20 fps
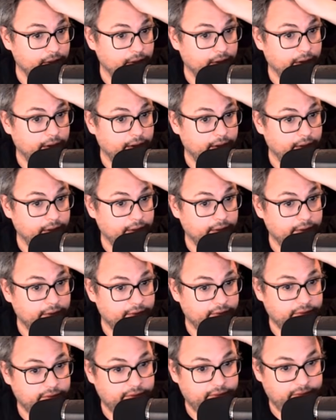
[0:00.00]

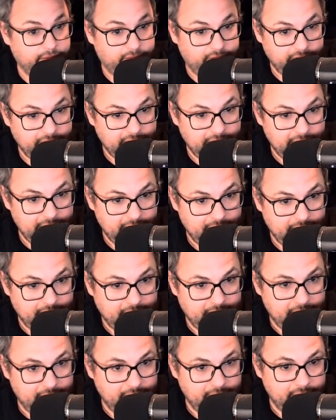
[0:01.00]
Let's see.
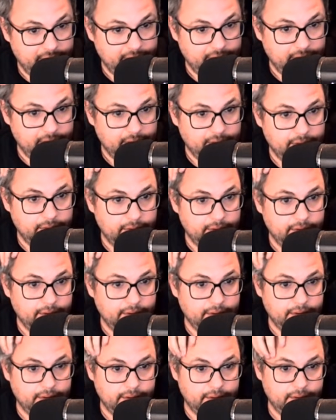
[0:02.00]
Oh,
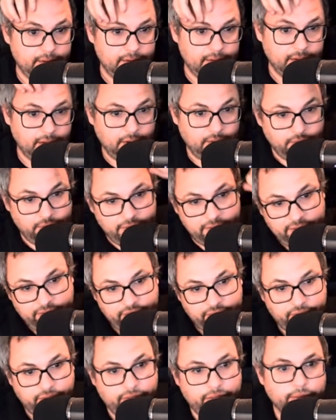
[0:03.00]

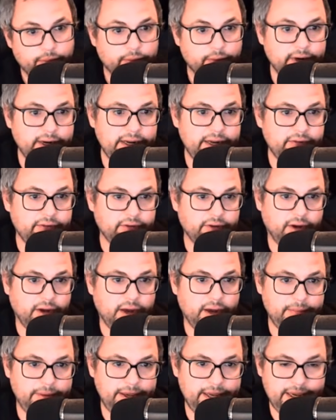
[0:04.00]
this 3 saw
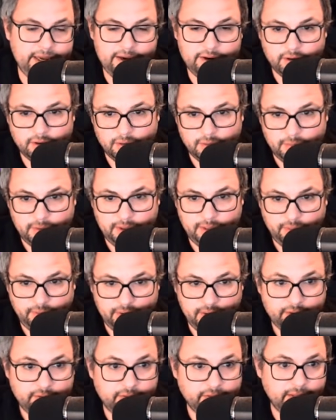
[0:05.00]
up here, by the
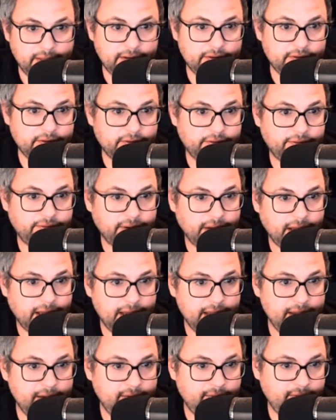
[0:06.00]
way, so that's a
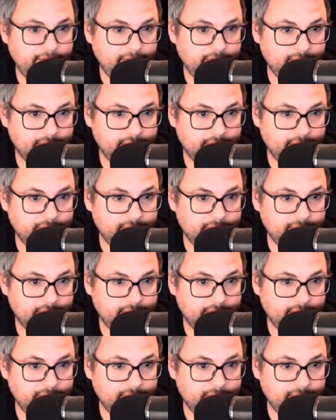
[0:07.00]
5.